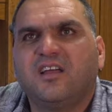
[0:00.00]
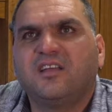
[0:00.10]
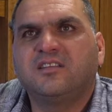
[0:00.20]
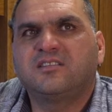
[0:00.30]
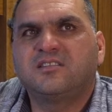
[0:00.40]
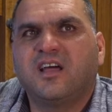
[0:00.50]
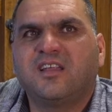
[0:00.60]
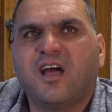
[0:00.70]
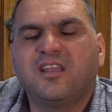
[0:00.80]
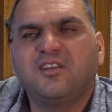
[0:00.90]
It's
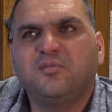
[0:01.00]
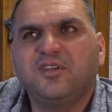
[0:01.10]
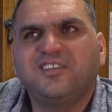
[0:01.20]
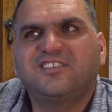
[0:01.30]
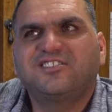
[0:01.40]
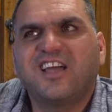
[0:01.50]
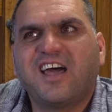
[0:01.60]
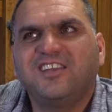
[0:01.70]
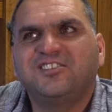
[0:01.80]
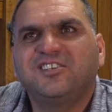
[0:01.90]
a, a little bit
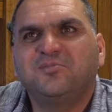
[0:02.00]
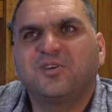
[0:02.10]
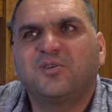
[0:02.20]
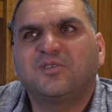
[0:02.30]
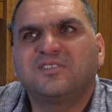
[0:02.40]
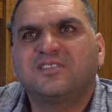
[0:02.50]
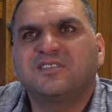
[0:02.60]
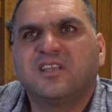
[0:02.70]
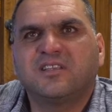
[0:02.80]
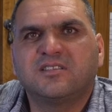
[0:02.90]
challenging because
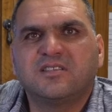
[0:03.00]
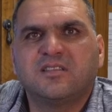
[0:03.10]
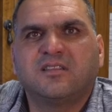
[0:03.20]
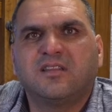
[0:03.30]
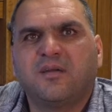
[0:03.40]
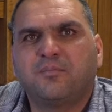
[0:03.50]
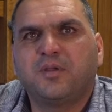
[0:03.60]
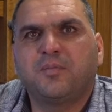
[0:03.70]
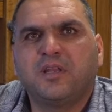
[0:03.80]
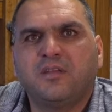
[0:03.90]
the
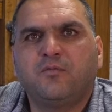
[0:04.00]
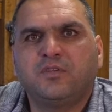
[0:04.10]
people, if